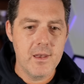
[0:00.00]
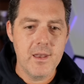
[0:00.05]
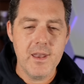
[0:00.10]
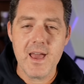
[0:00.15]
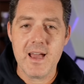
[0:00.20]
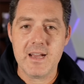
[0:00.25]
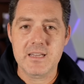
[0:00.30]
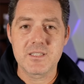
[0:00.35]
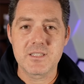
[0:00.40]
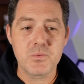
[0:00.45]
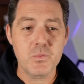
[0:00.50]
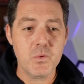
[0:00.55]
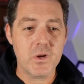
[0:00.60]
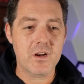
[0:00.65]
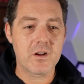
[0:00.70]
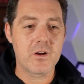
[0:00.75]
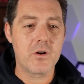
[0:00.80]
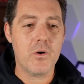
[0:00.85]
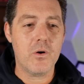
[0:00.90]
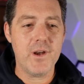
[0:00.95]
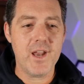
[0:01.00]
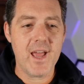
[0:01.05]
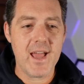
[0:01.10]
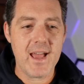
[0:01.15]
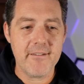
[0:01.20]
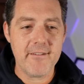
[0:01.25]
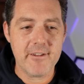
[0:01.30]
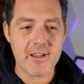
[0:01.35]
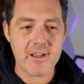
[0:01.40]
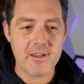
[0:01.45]
Next, we are going to
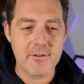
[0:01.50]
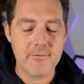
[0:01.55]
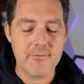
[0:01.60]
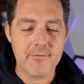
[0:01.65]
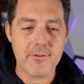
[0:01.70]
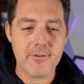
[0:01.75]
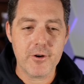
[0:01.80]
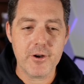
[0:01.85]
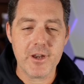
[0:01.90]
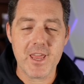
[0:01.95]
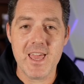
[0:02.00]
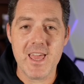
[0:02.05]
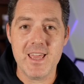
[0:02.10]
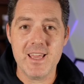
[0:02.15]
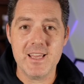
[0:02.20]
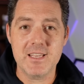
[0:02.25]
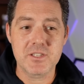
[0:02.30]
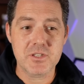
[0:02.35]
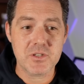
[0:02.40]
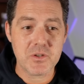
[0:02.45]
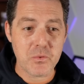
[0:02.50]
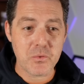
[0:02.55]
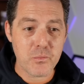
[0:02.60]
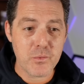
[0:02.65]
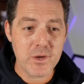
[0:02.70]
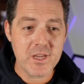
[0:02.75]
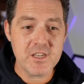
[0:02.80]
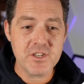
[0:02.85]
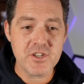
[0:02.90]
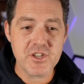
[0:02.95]
have it convert a
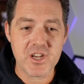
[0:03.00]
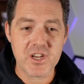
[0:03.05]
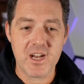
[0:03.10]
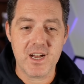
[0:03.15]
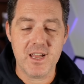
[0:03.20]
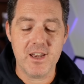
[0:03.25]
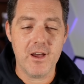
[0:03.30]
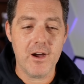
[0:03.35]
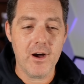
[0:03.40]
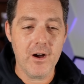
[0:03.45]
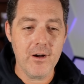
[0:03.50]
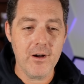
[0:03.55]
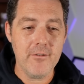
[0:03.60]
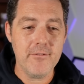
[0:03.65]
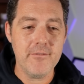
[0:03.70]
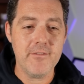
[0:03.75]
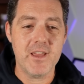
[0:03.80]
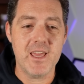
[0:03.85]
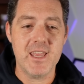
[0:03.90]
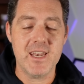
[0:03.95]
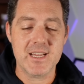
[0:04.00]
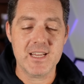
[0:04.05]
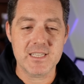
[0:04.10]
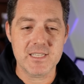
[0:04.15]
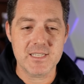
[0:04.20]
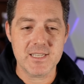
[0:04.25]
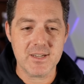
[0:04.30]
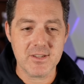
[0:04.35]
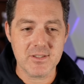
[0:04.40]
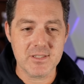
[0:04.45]
screenshot of an
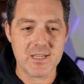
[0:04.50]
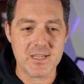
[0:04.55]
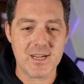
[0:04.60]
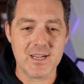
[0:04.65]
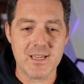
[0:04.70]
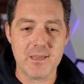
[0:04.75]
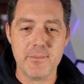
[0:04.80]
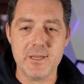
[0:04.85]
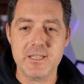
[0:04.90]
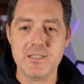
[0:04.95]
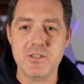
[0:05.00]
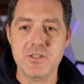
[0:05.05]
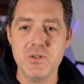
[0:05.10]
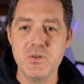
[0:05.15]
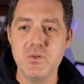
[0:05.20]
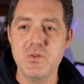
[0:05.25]
Excel document to